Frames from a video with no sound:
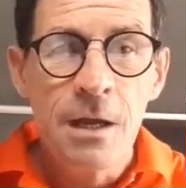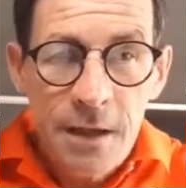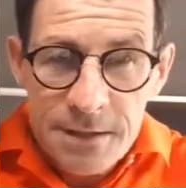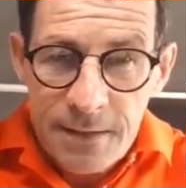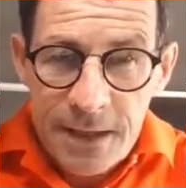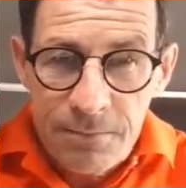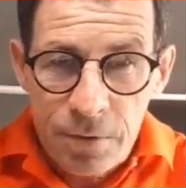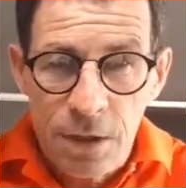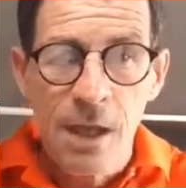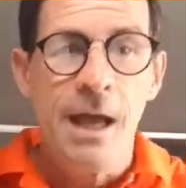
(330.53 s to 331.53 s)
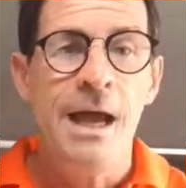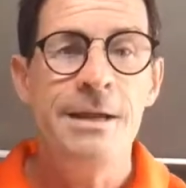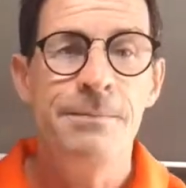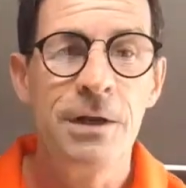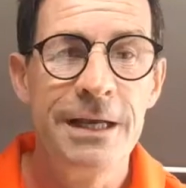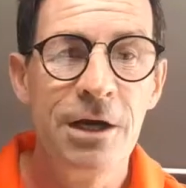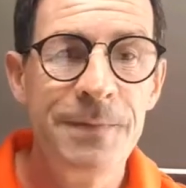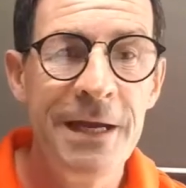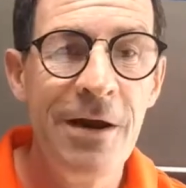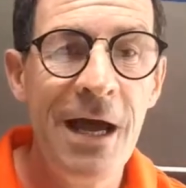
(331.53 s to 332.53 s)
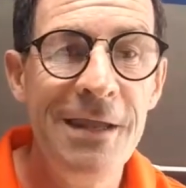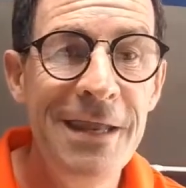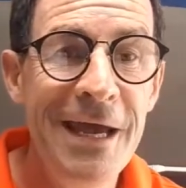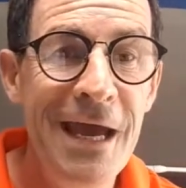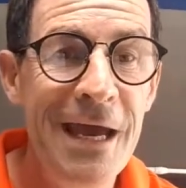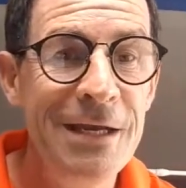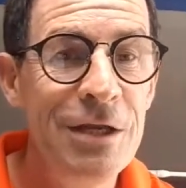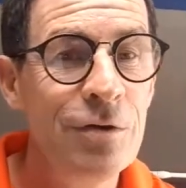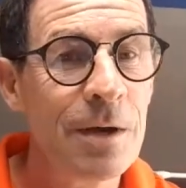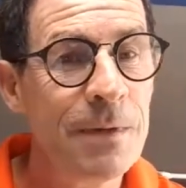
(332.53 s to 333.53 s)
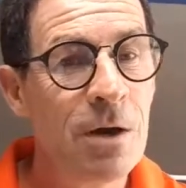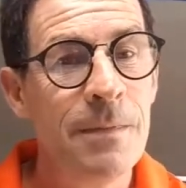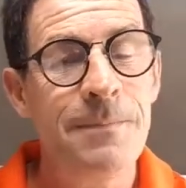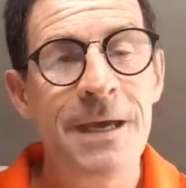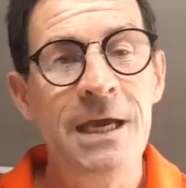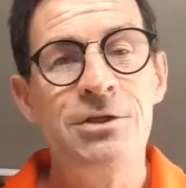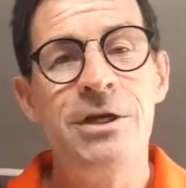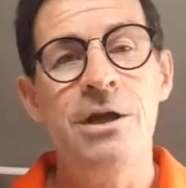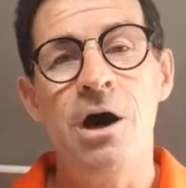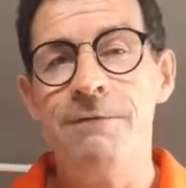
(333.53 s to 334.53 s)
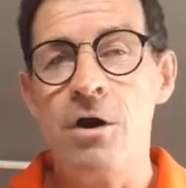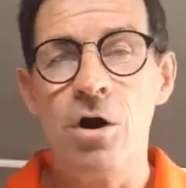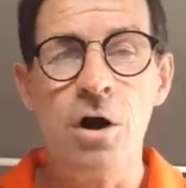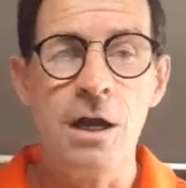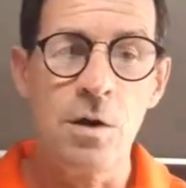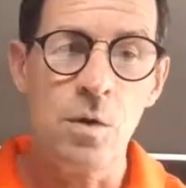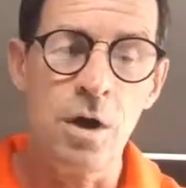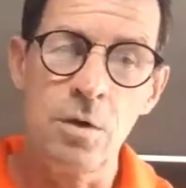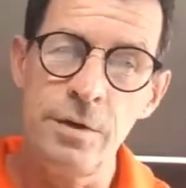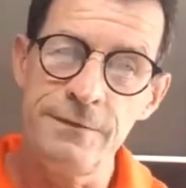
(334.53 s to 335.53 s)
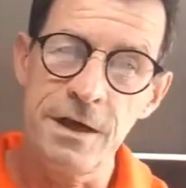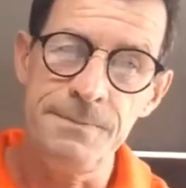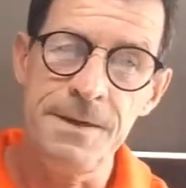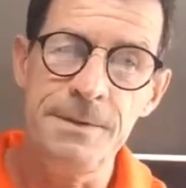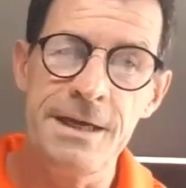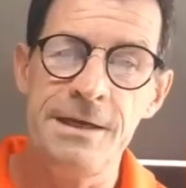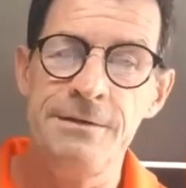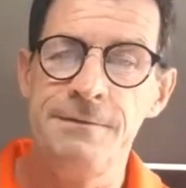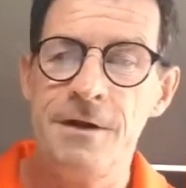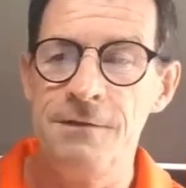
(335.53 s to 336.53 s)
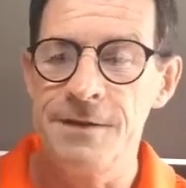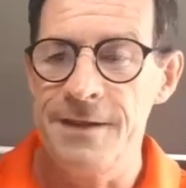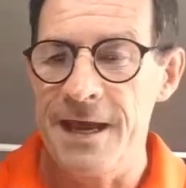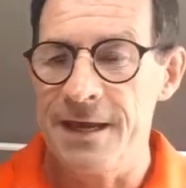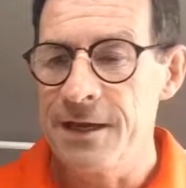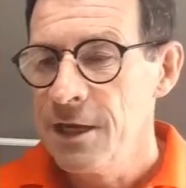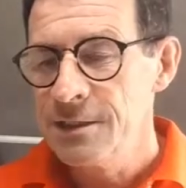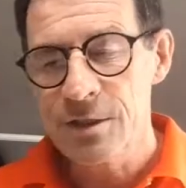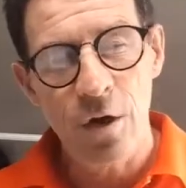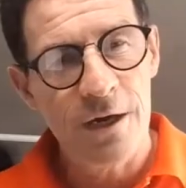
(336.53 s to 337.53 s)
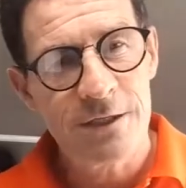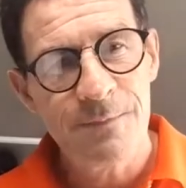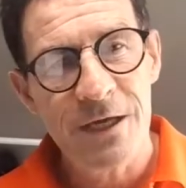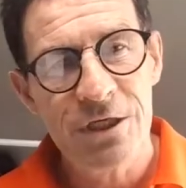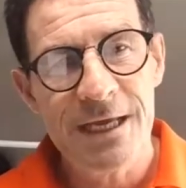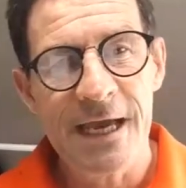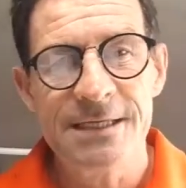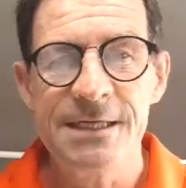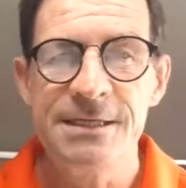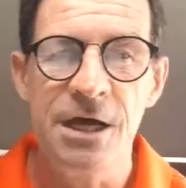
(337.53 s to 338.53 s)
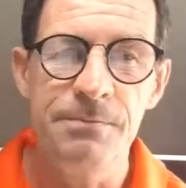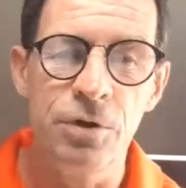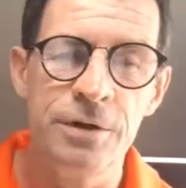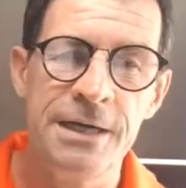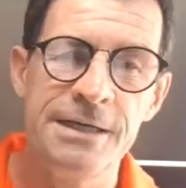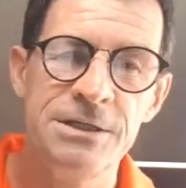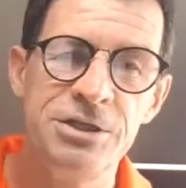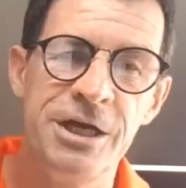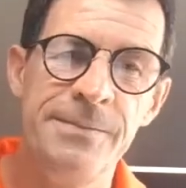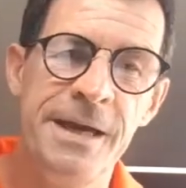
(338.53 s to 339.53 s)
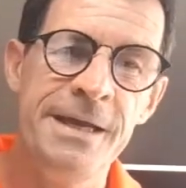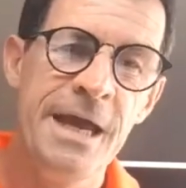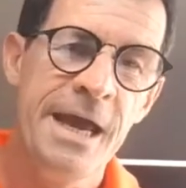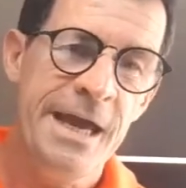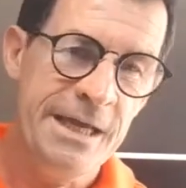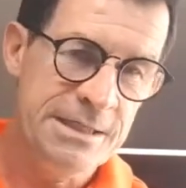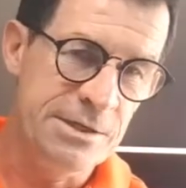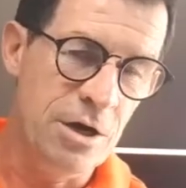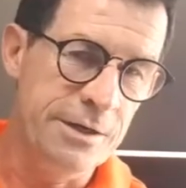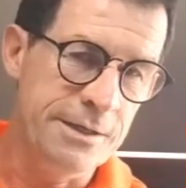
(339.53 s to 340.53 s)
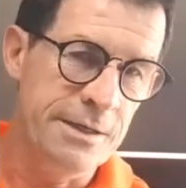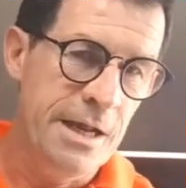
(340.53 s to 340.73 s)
It's like a bull, and you put a link up there, and then you can become a Patreon of all our work. We've a lot of people getting involved in that. So our special guest is on board, ladies and gentlemen. He's snorting